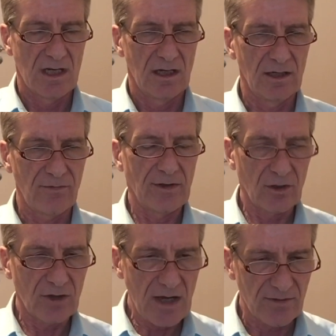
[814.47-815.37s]
And if they
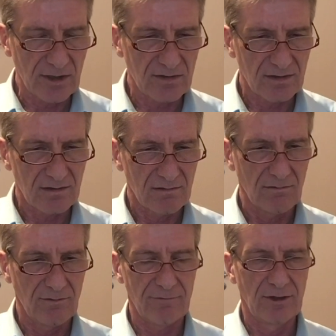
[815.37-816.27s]
don't have it,
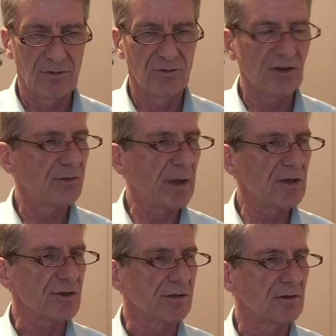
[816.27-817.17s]
they reduce
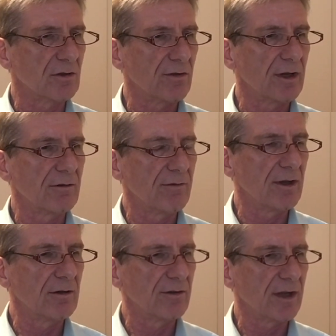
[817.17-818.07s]
expansion, or
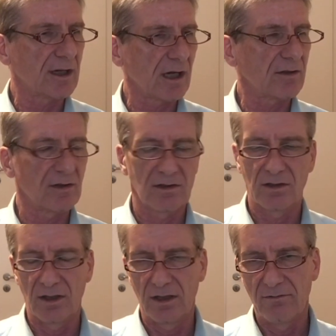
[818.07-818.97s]
they cut
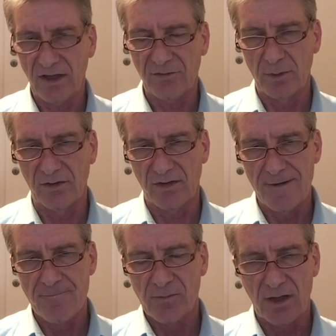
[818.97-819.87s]
investments.
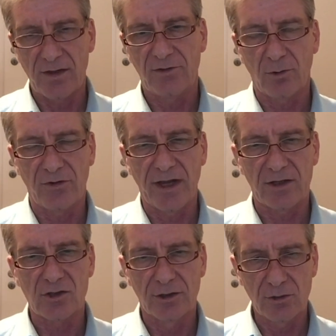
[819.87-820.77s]
And that's what they
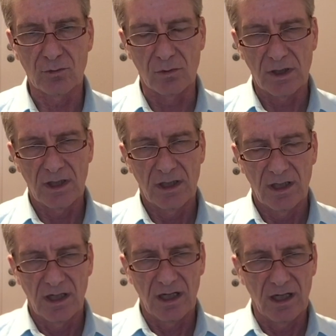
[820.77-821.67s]
actually do.
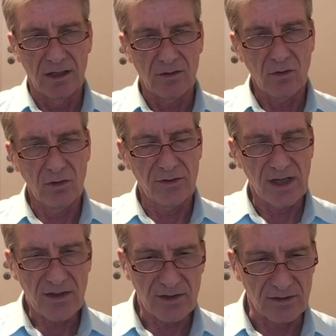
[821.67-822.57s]
And all the
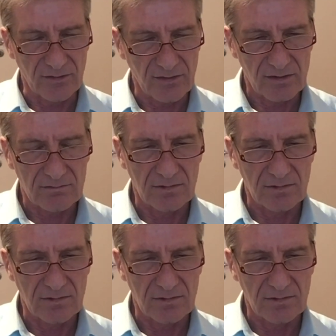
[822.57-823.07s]
others,